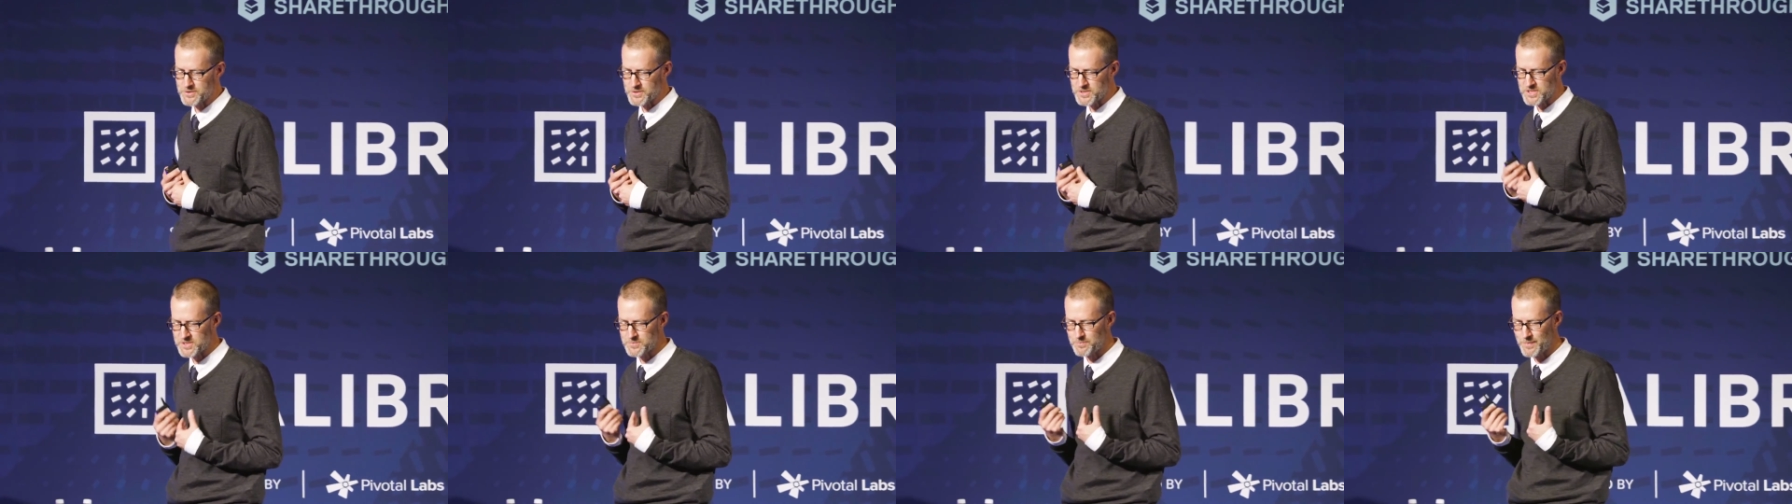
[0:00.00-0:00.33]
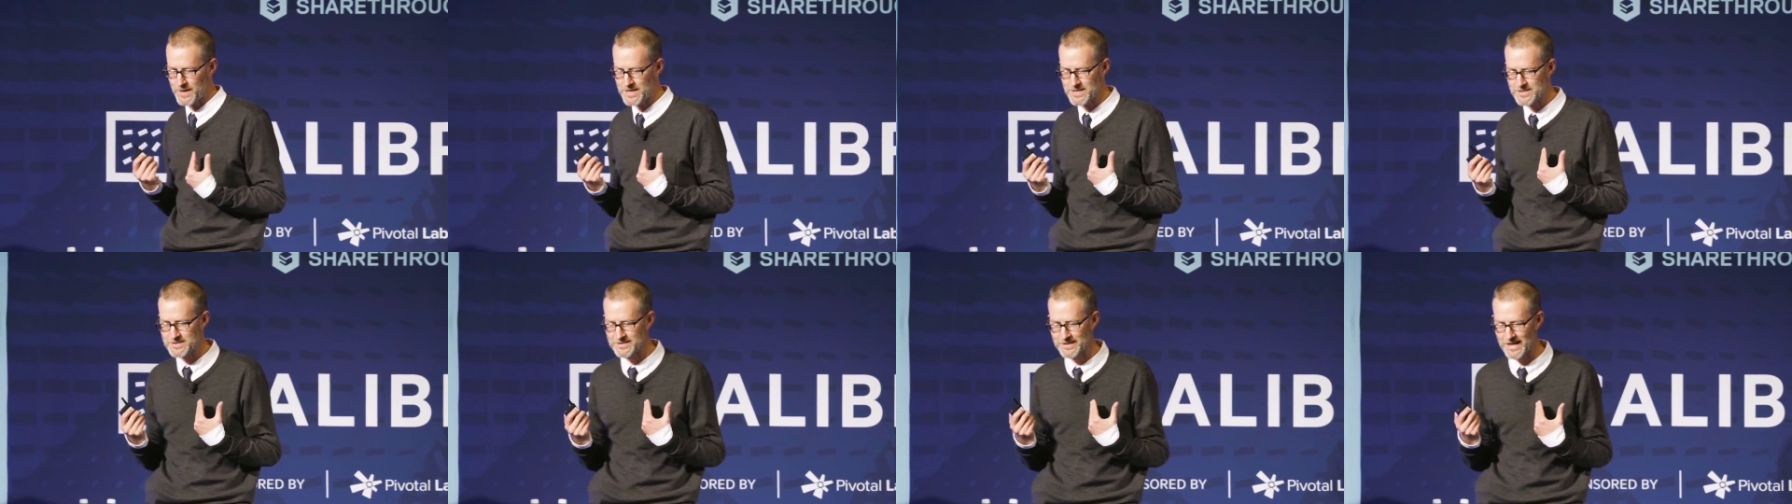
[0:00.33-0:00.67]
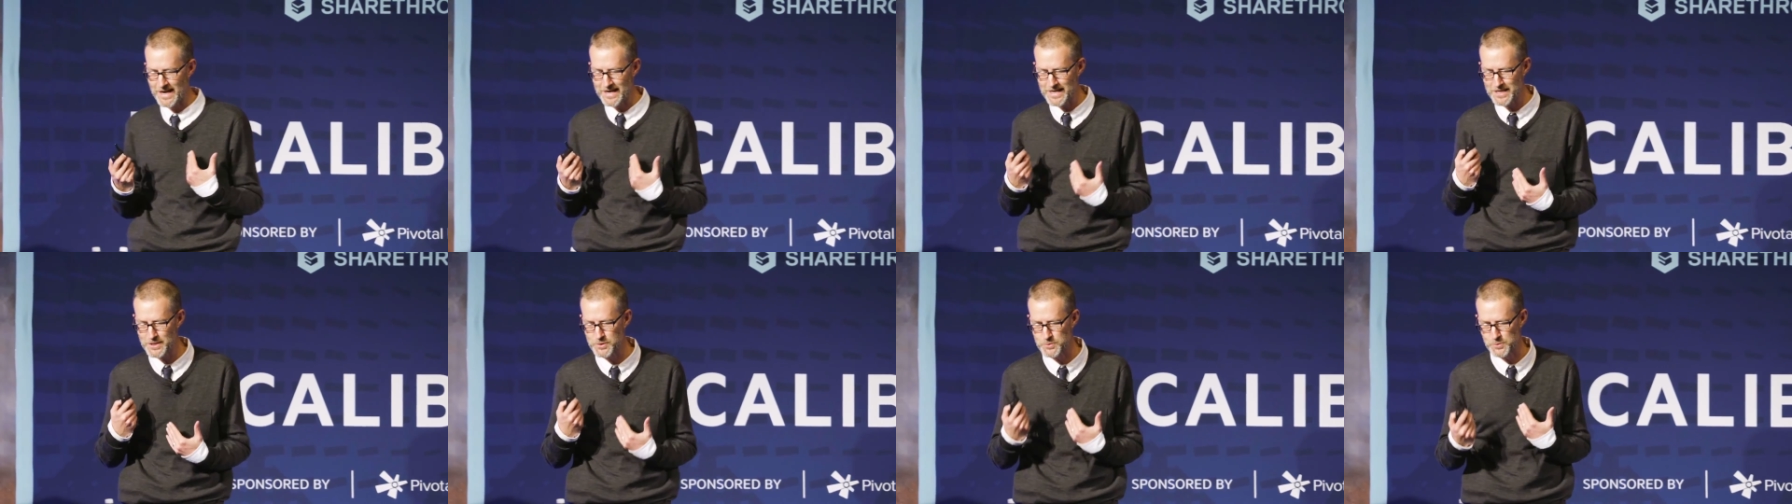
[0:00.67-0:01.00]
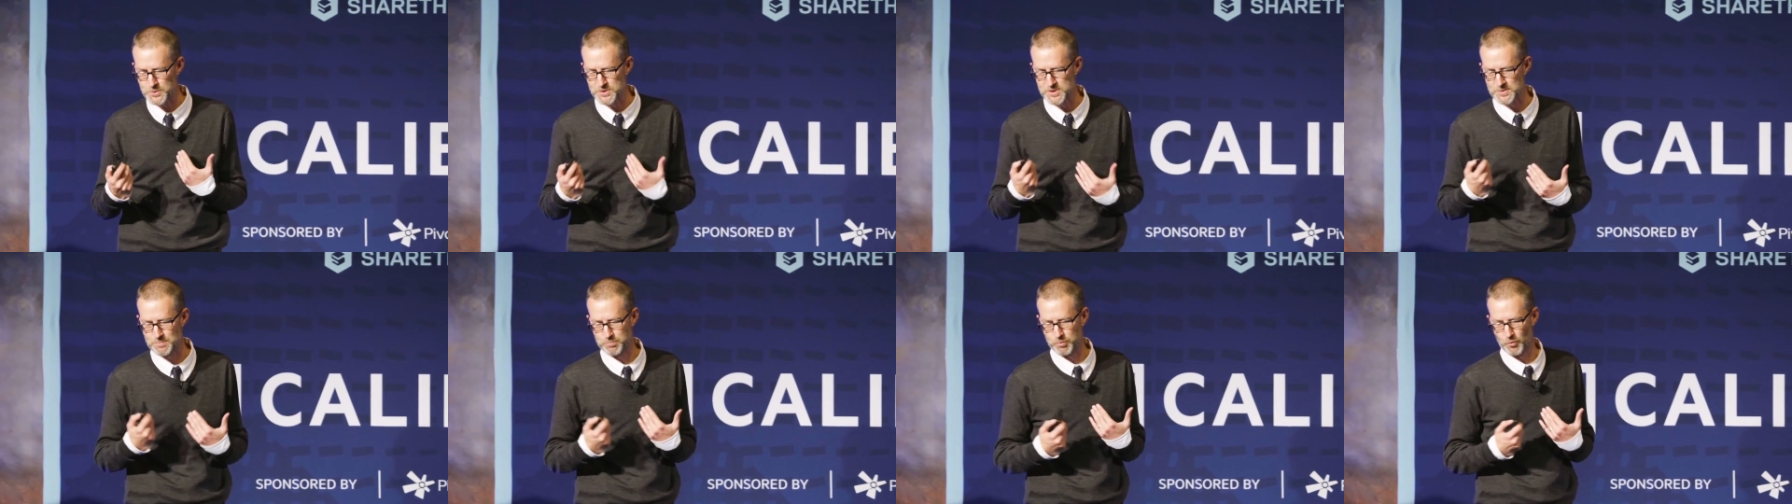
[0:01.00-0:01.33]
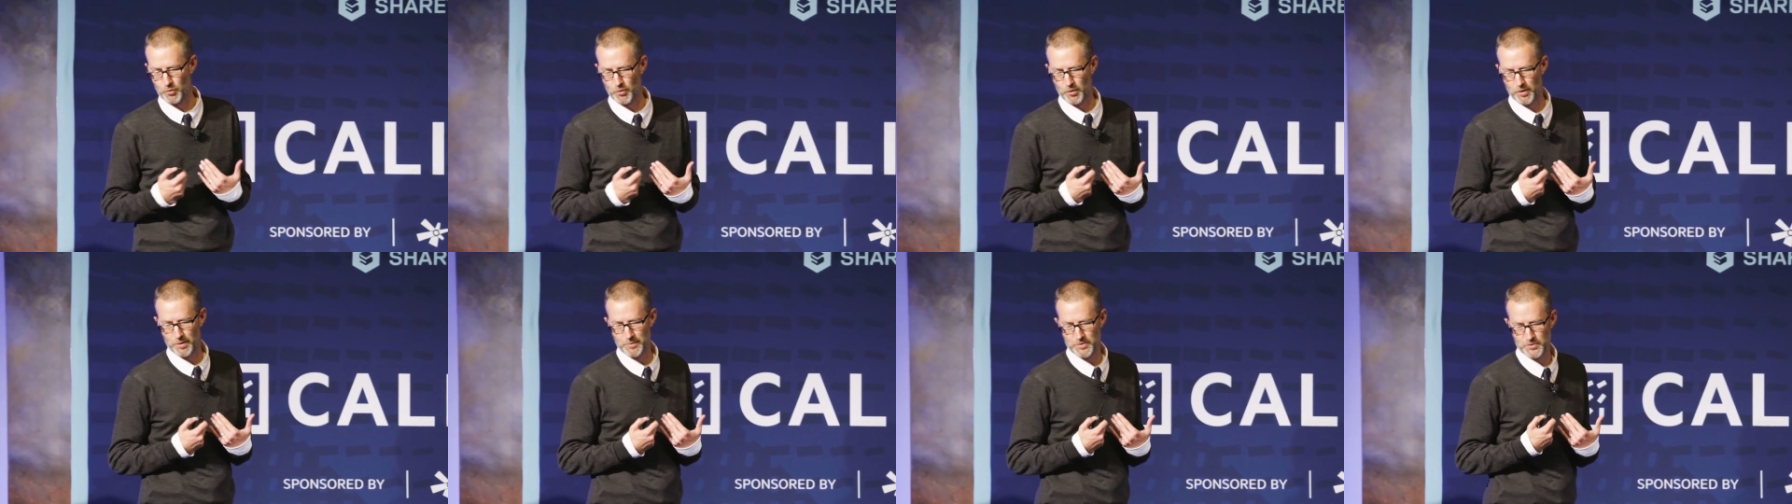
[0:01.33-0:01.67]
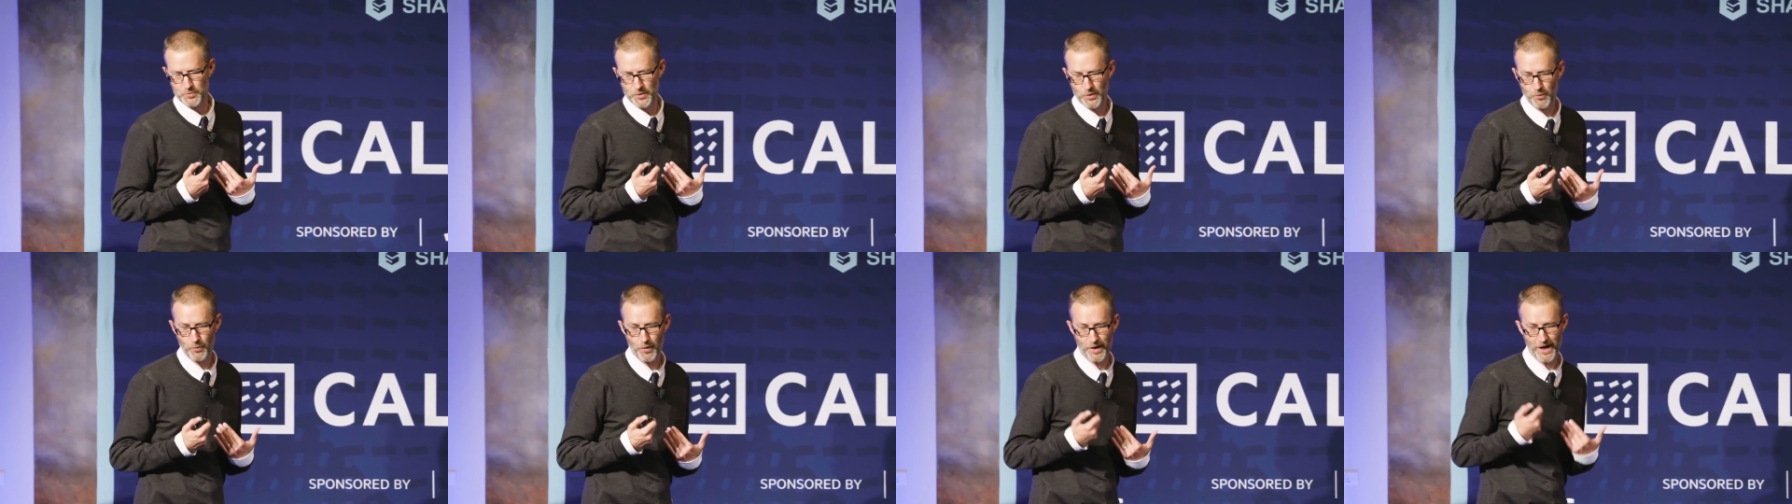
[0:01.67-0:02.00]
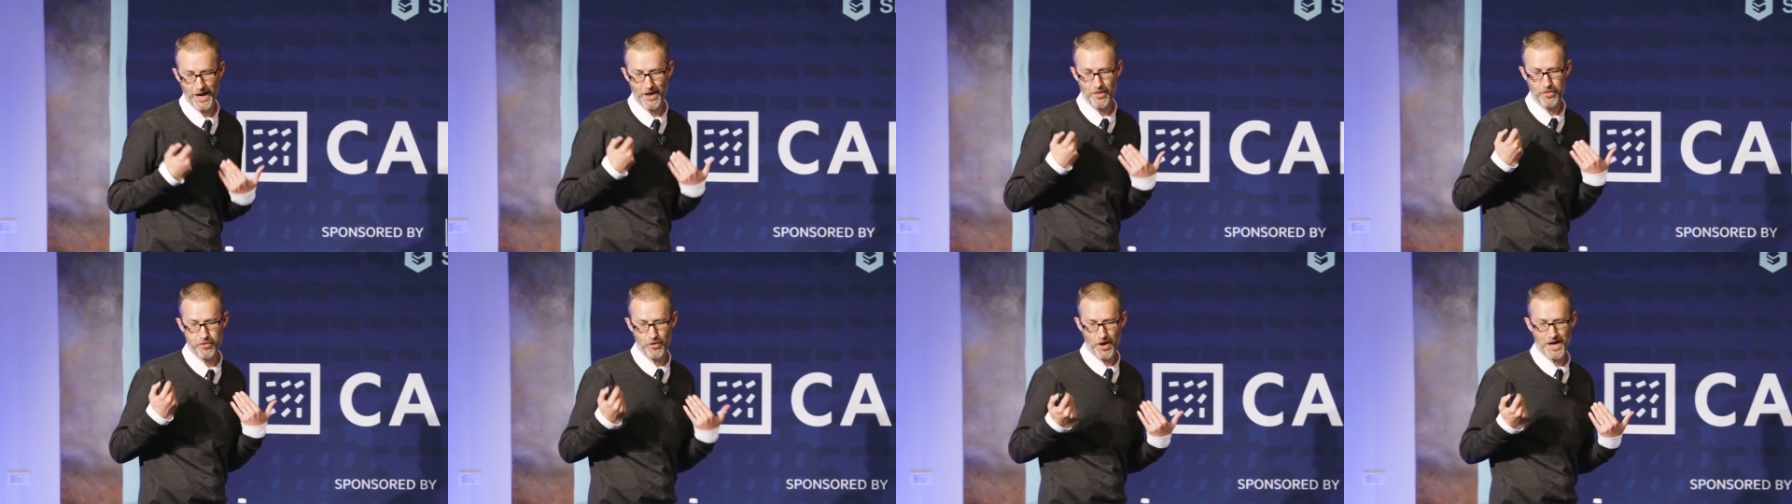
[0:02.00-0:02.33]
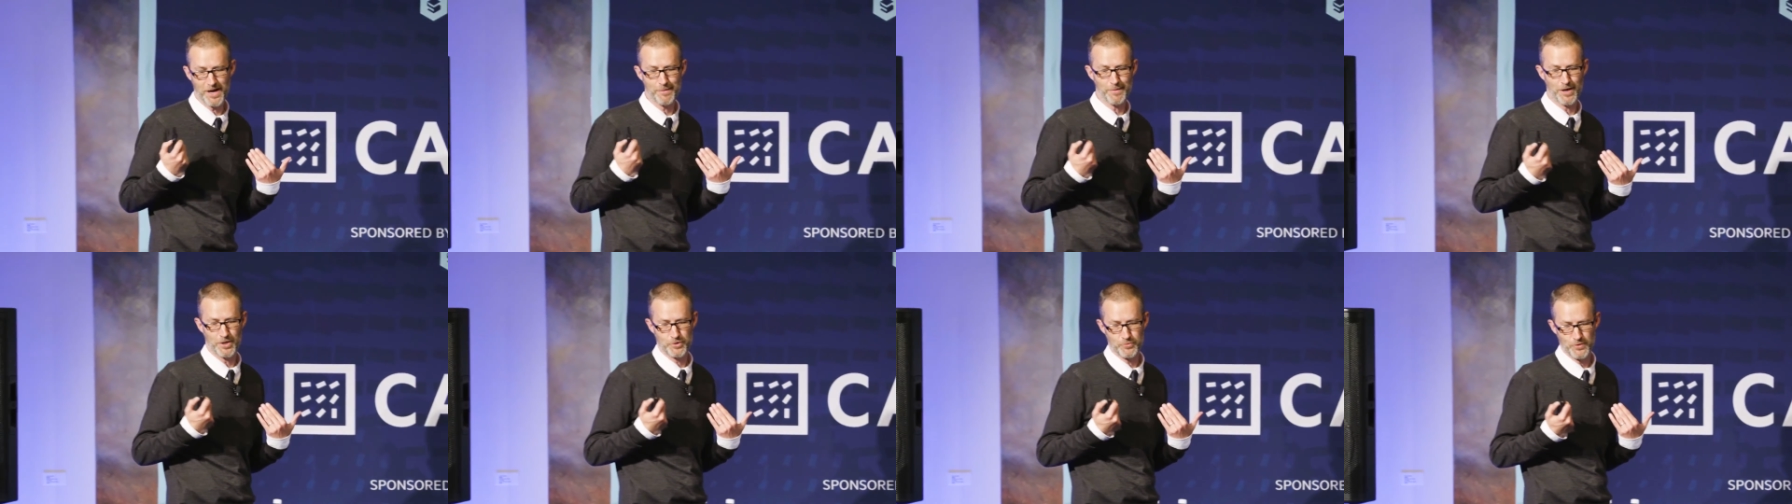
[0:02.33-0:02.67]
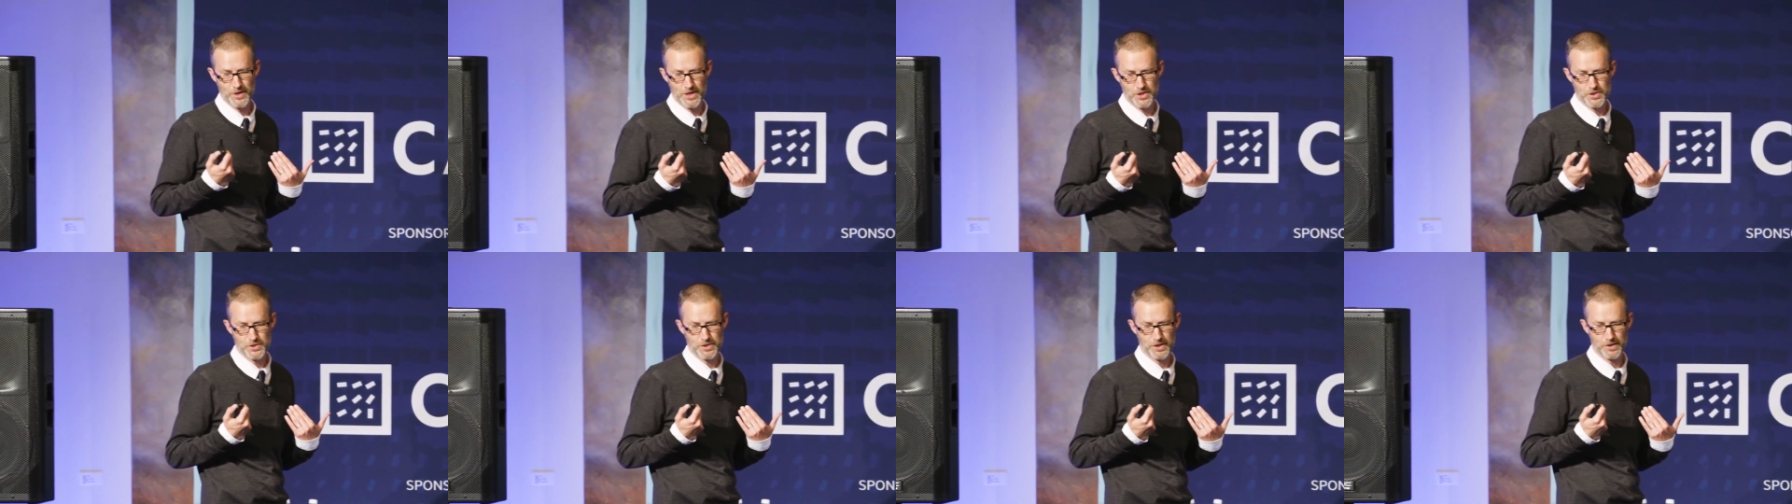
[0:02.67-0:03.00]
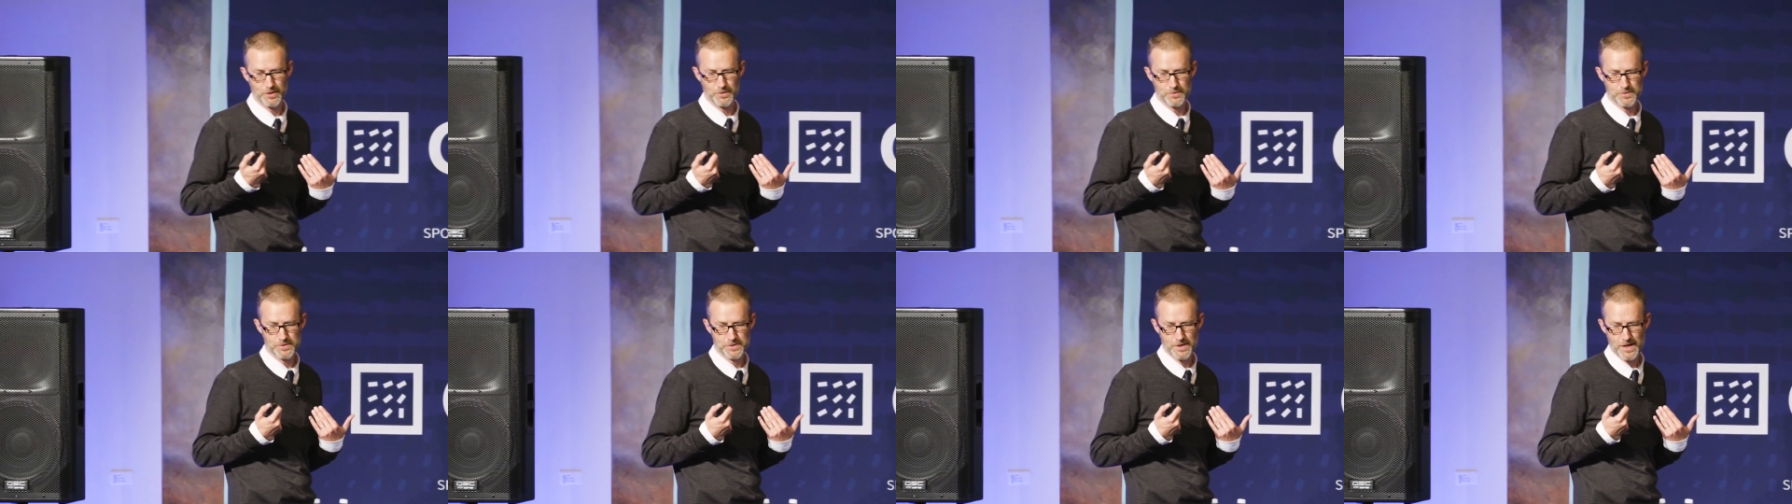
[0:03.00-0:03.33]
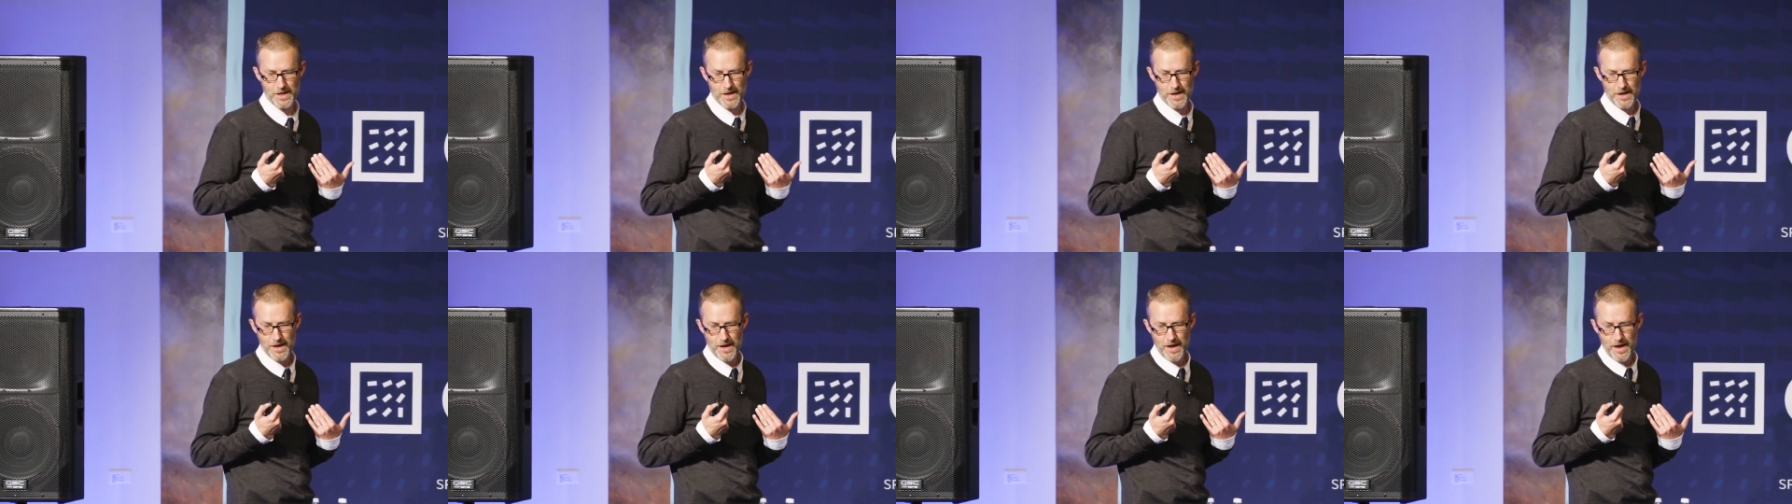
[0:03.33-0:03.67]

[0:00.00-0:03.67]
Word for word: there's a space that I need to explore between what I thought about trade shows